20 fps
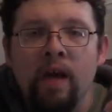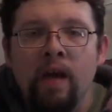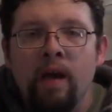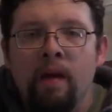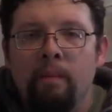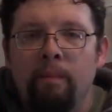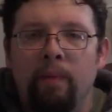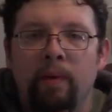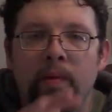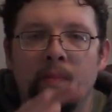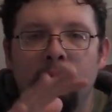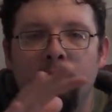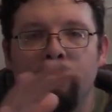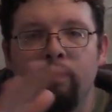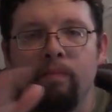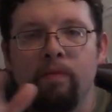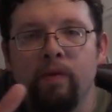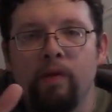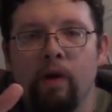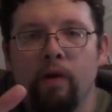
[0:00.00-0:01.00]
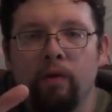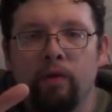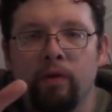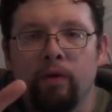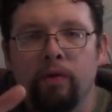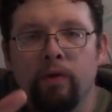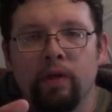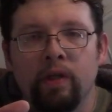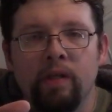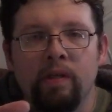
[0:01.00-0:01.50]
but you're
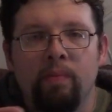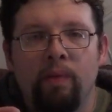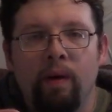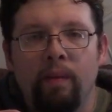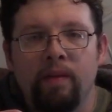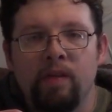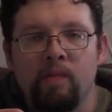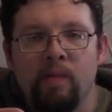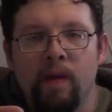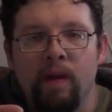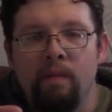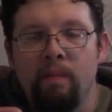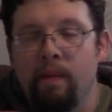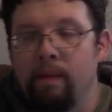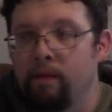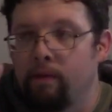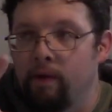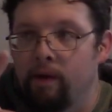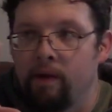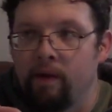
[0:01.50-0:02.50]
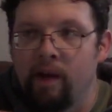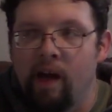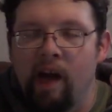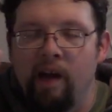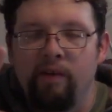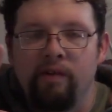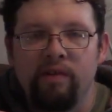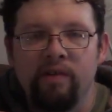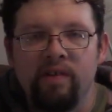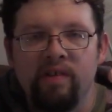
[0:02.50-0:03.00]
looking to probably spend maybe around
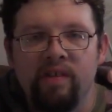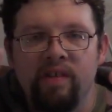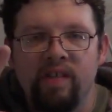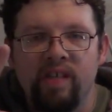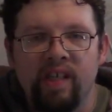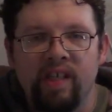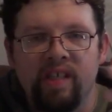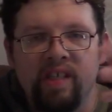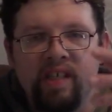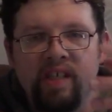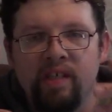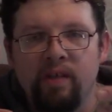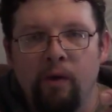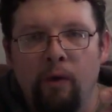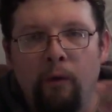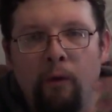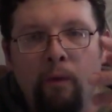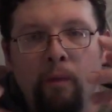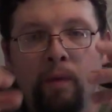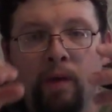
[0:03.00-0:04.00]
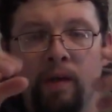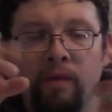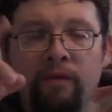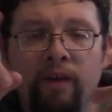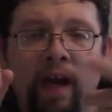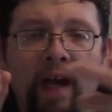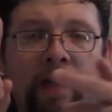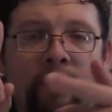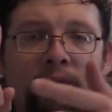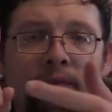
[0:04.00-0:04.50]
160 total when you
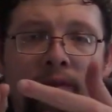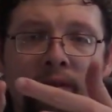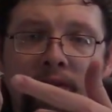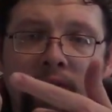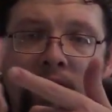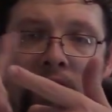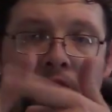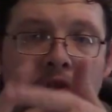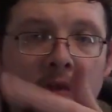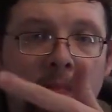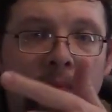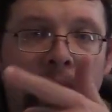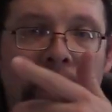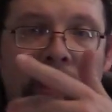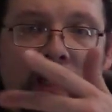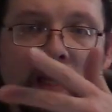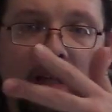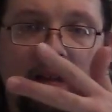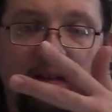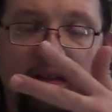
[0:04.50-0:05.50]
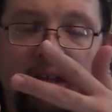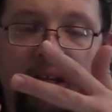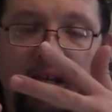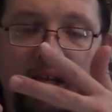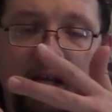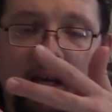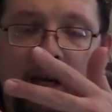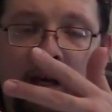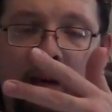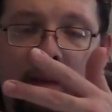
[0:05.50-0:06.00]
factor in the shipping and
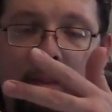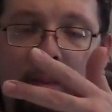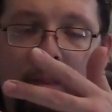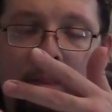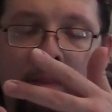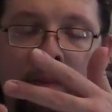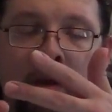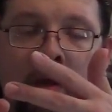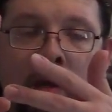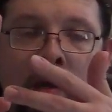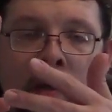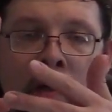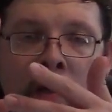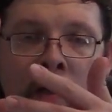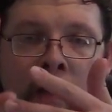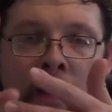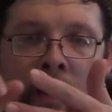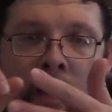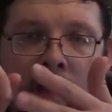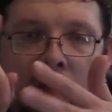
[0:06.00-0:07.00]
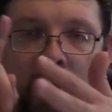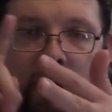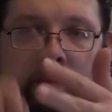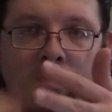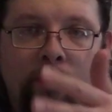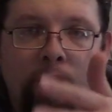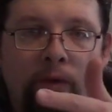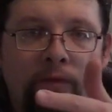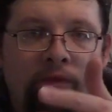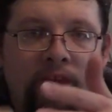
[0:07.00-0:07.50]
the
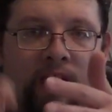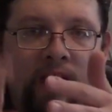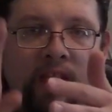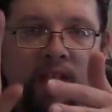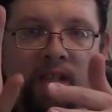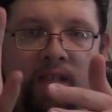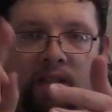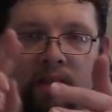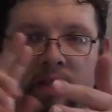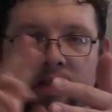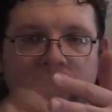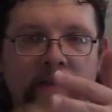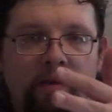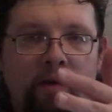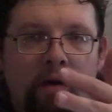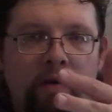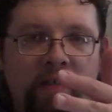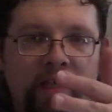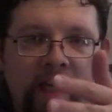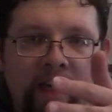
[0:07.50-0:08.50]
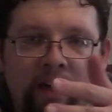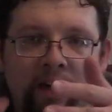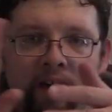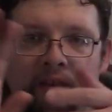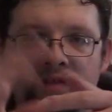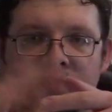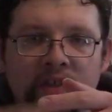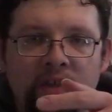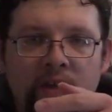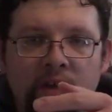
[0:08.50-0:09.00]
import fees and the
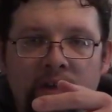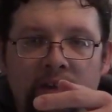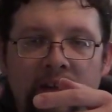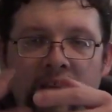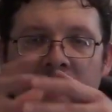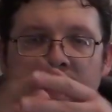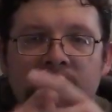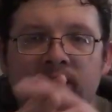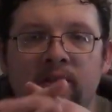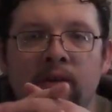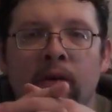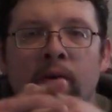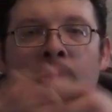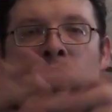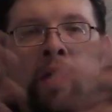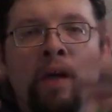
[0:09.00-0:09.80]
tariffs and all that. So,